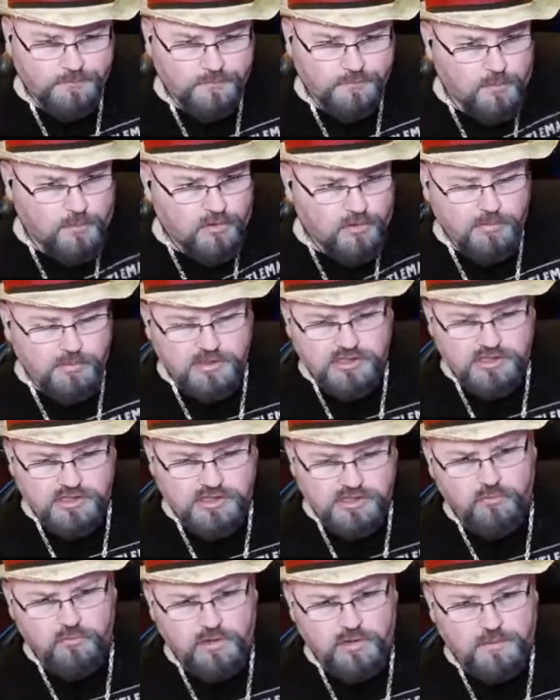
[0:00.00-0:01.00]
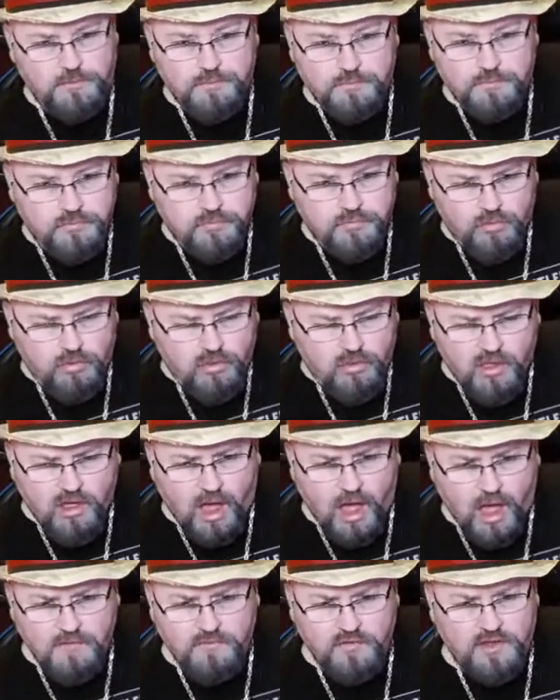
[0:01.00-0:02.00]
Pretty much every
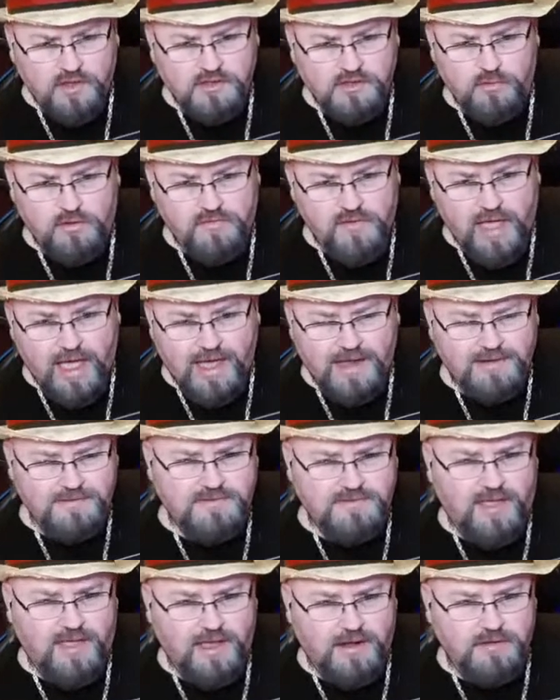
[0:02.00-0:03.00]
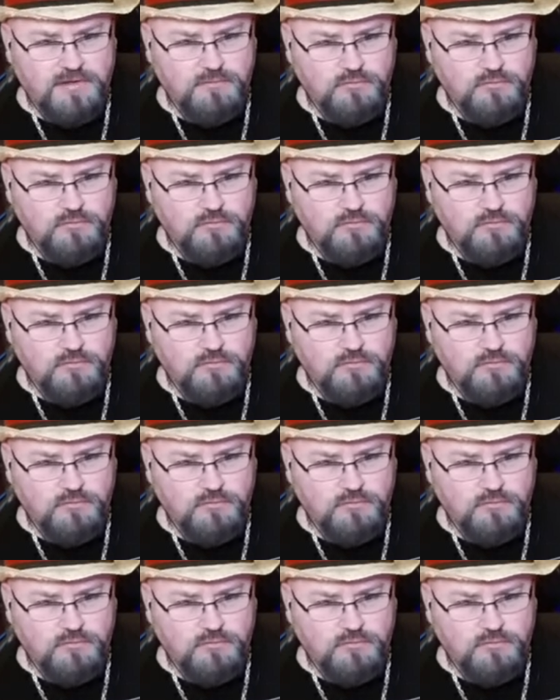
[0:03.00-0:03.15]
conflict we've had has had